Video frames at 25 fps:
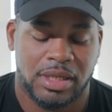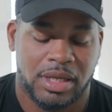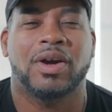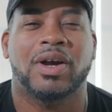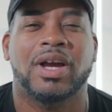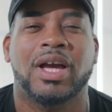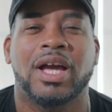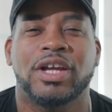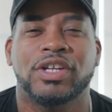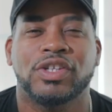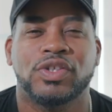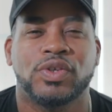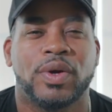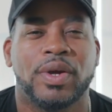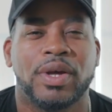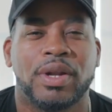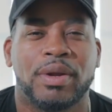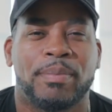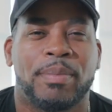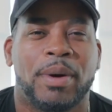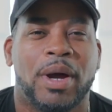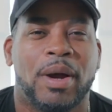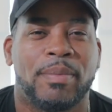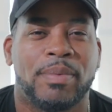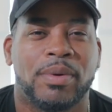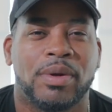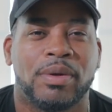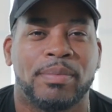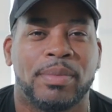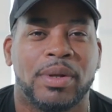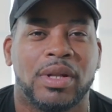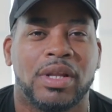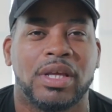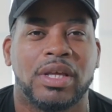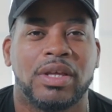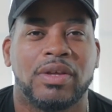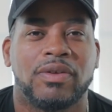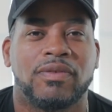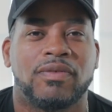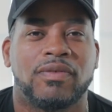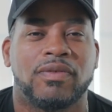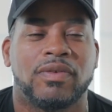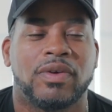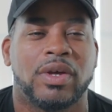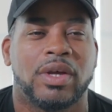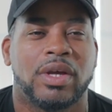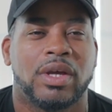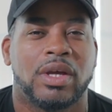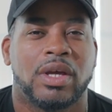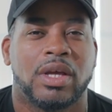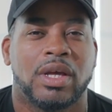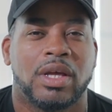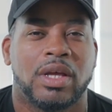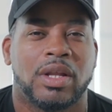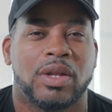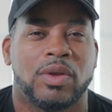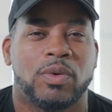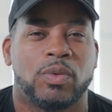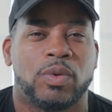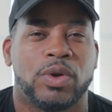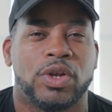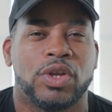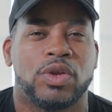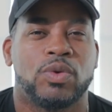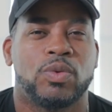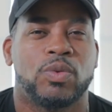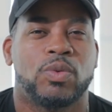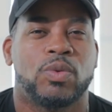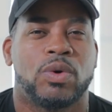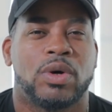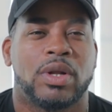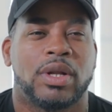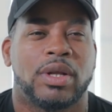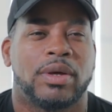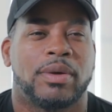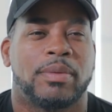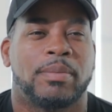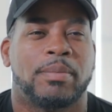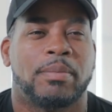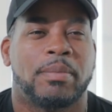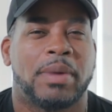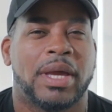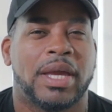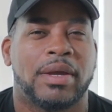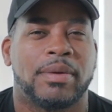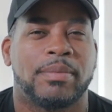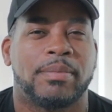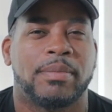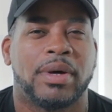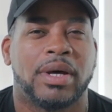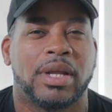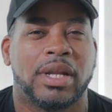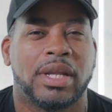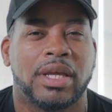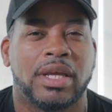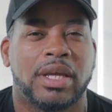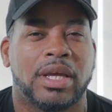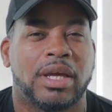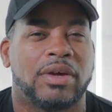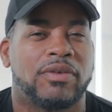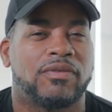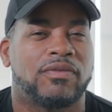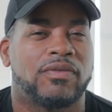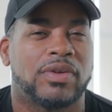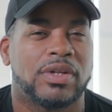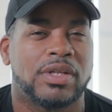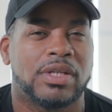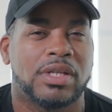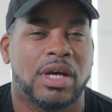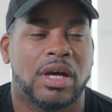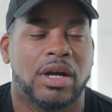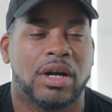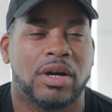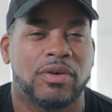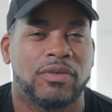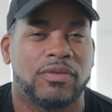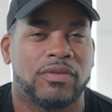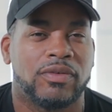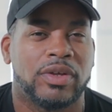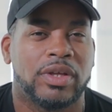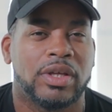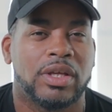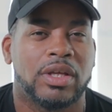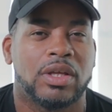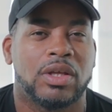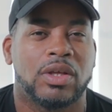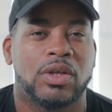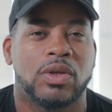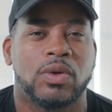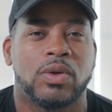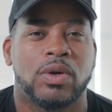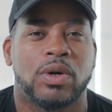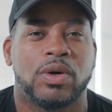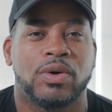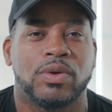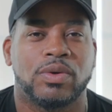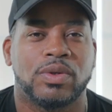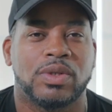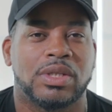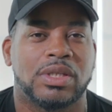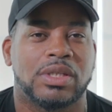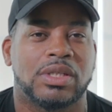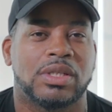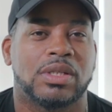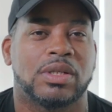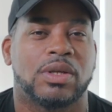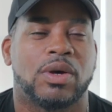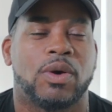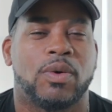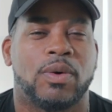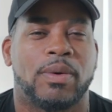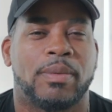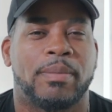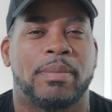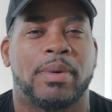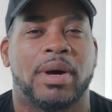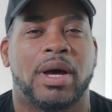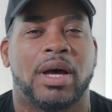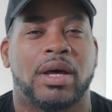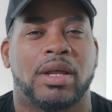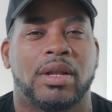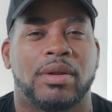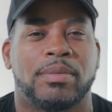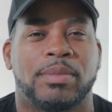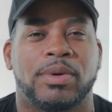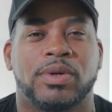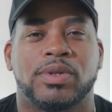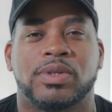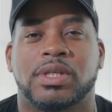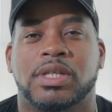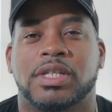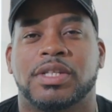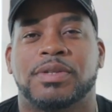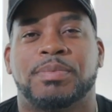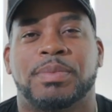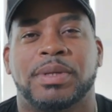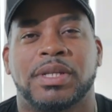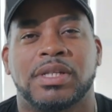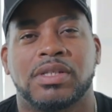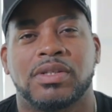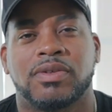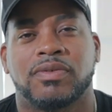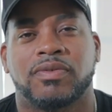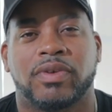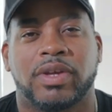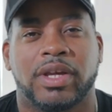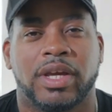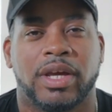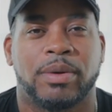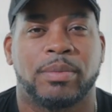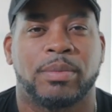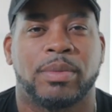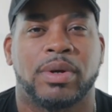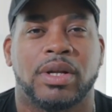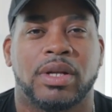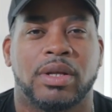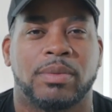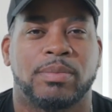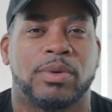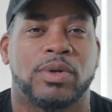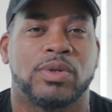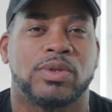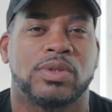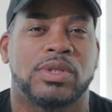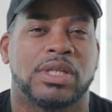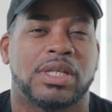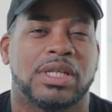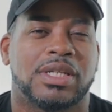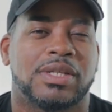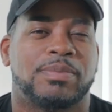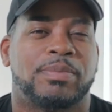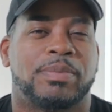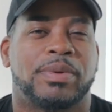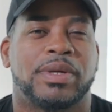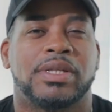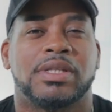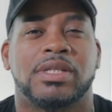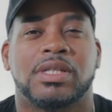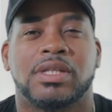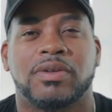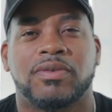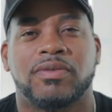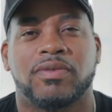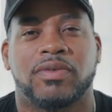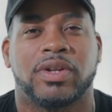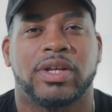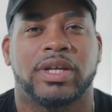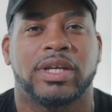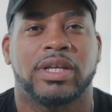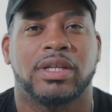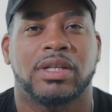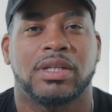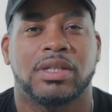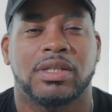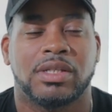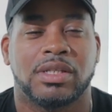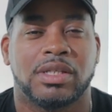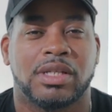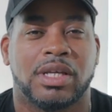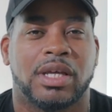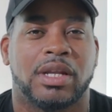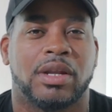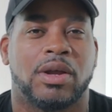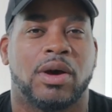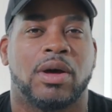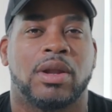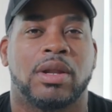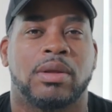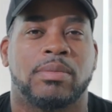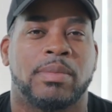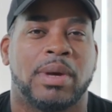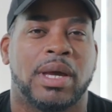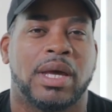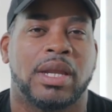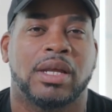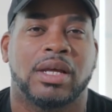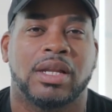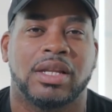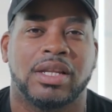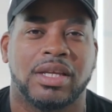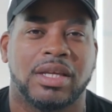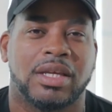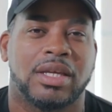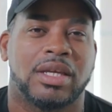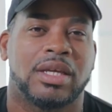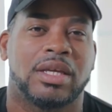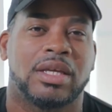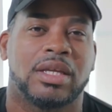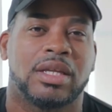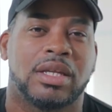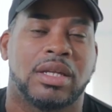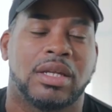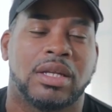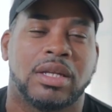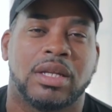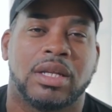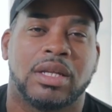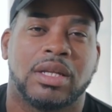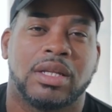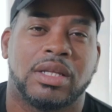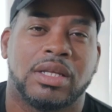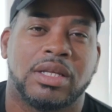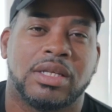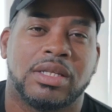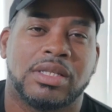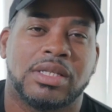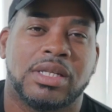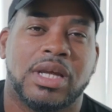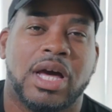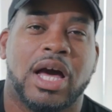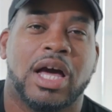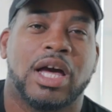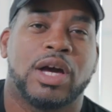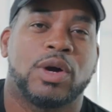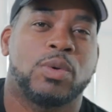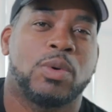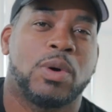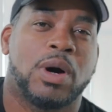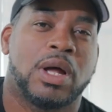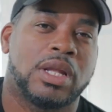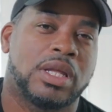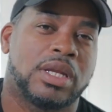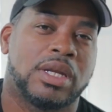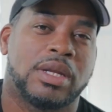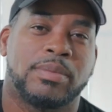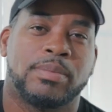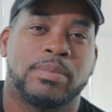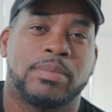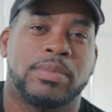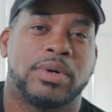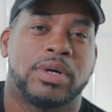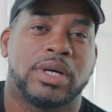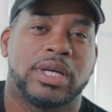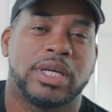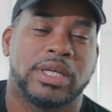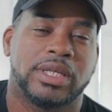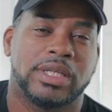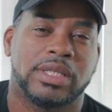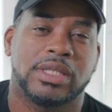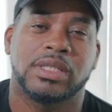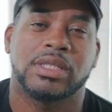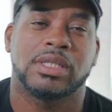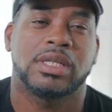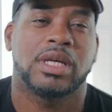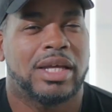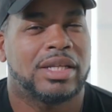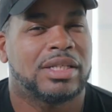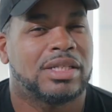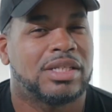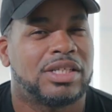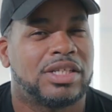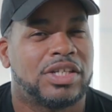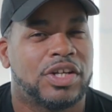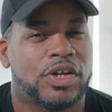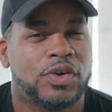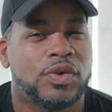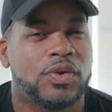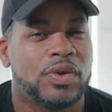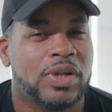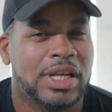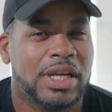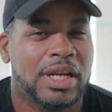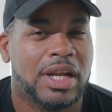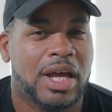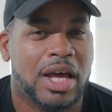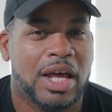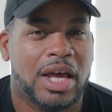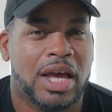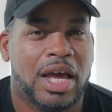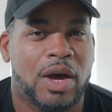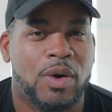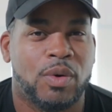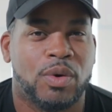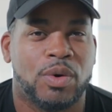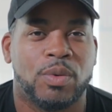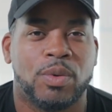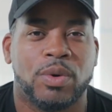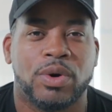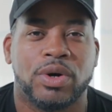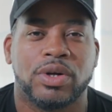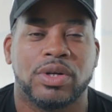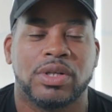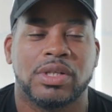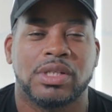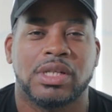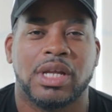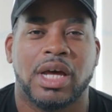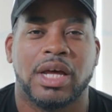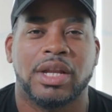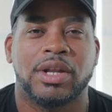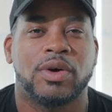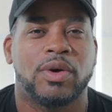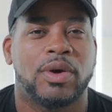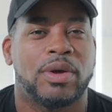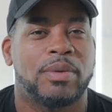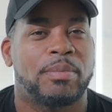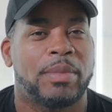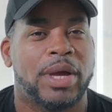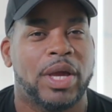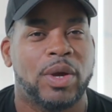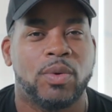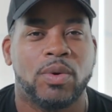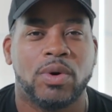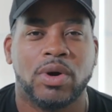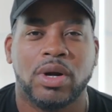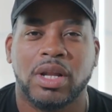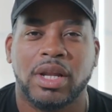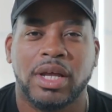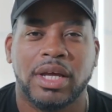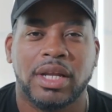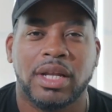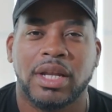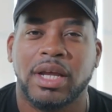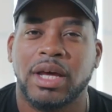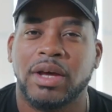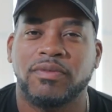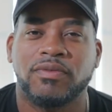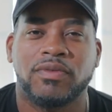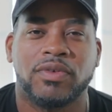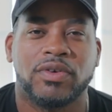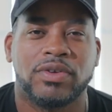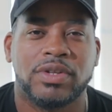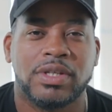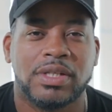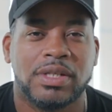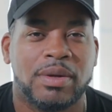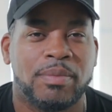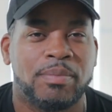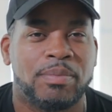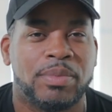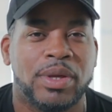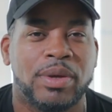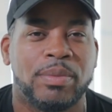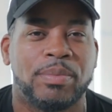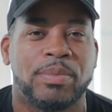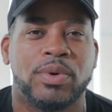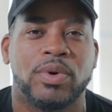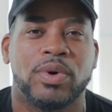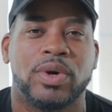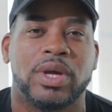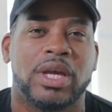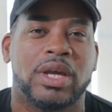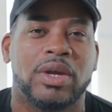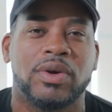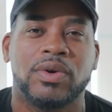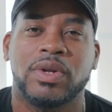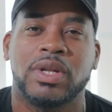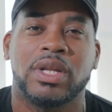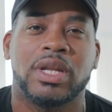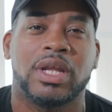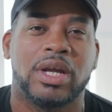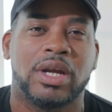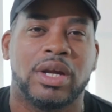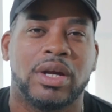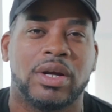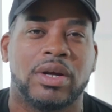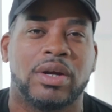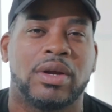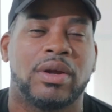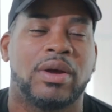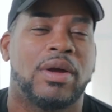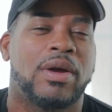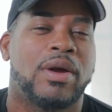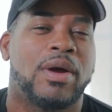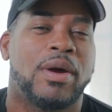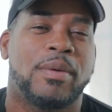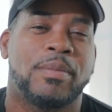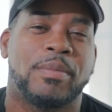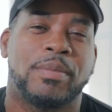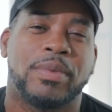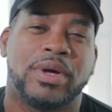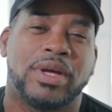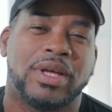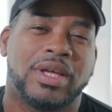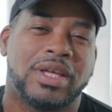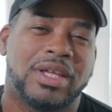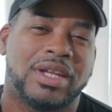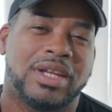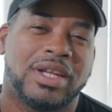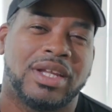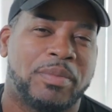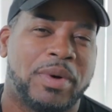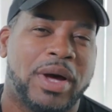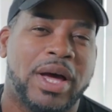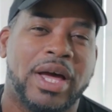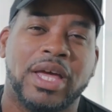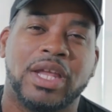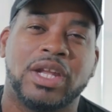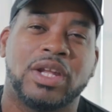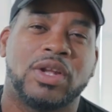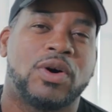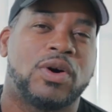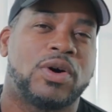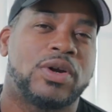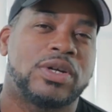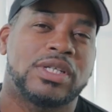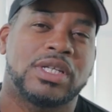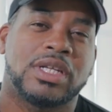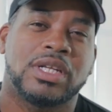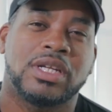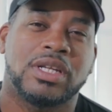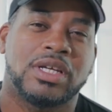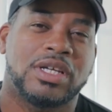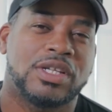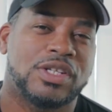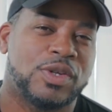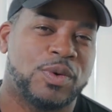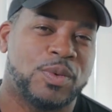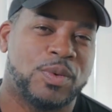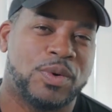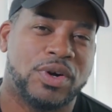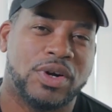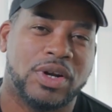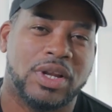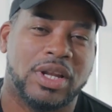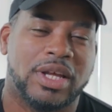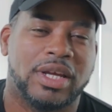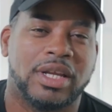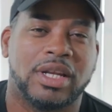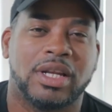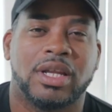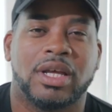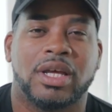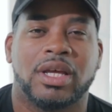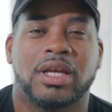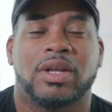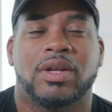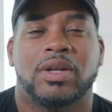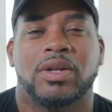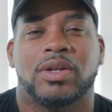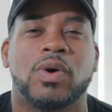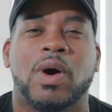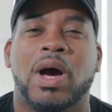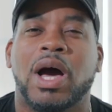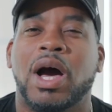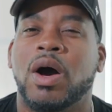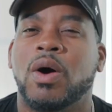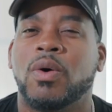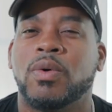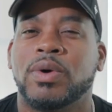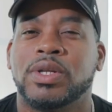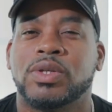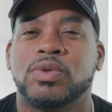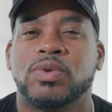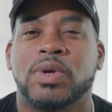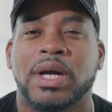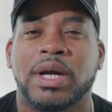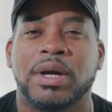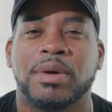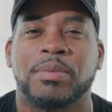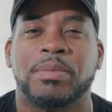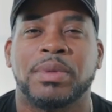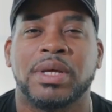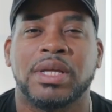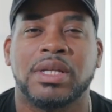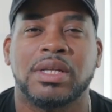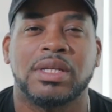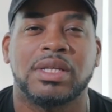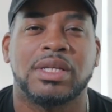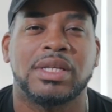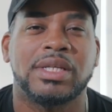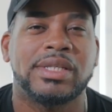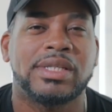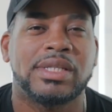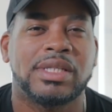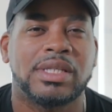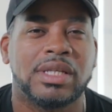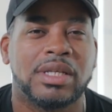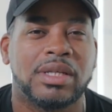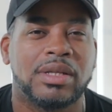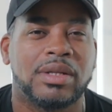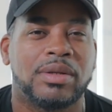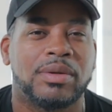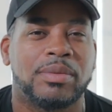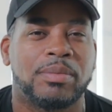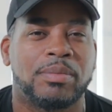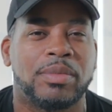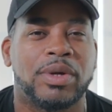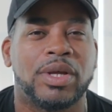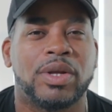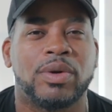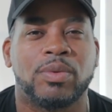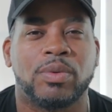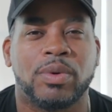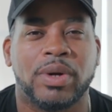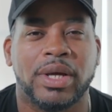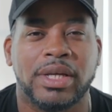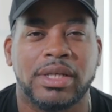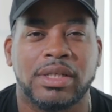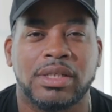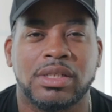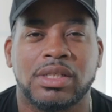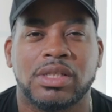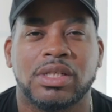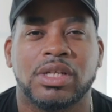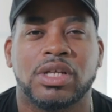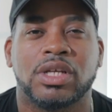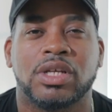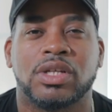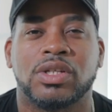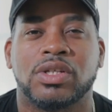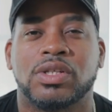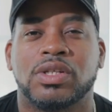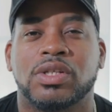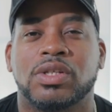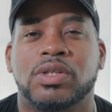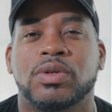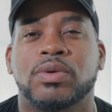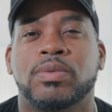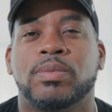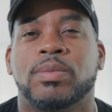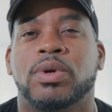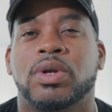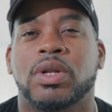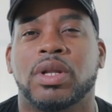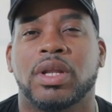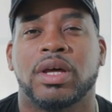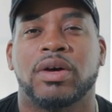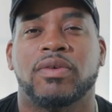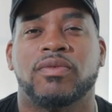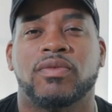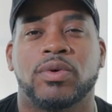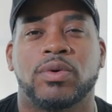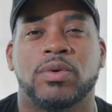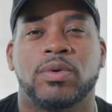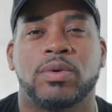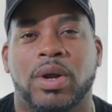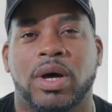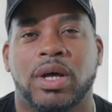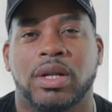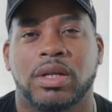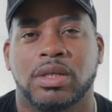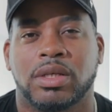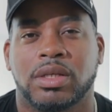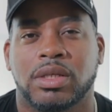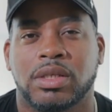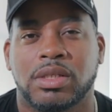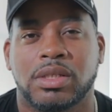Now contrary to popular belief, when you want to make money at photography, you don't just go and buy the most expensive camera and the most expensive lens and automatically get these high quality bookings. That's generally not how it works. I know it may work like that for some people here and there, but by and large, it doesn't work like that. So I always recommend decent, mid-range, consumer level products.